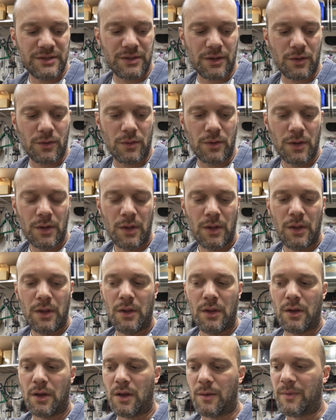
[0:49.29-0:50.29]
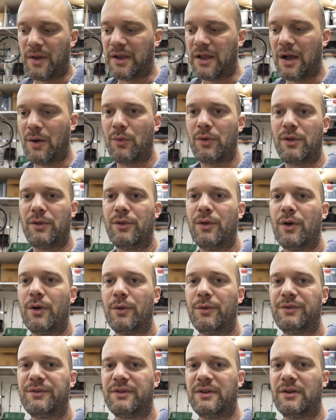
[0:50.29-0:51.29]
So um, I got one of
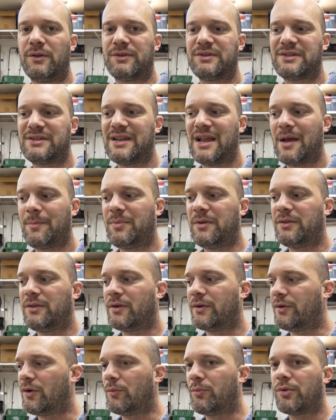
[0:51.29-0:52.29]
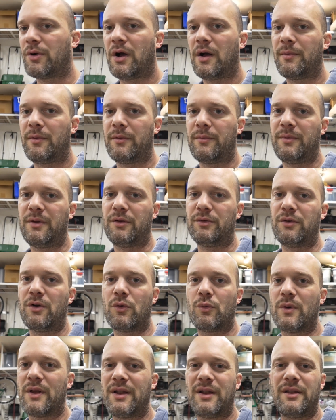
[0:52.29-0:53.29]
those. It'll snap in there, no problem. It'll
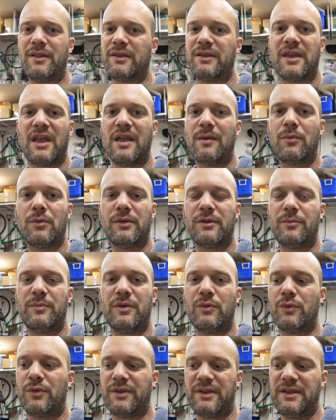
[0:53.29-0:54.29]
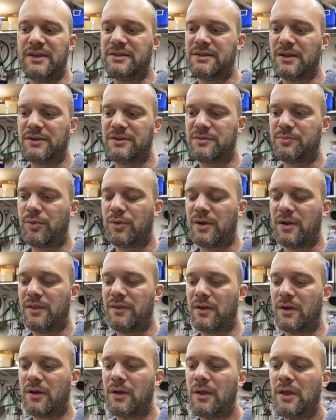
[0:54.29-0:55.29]
go right into the cable. It'll be really easy. I just put it in
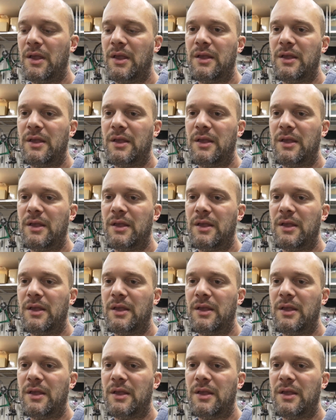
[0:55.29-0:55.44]
there.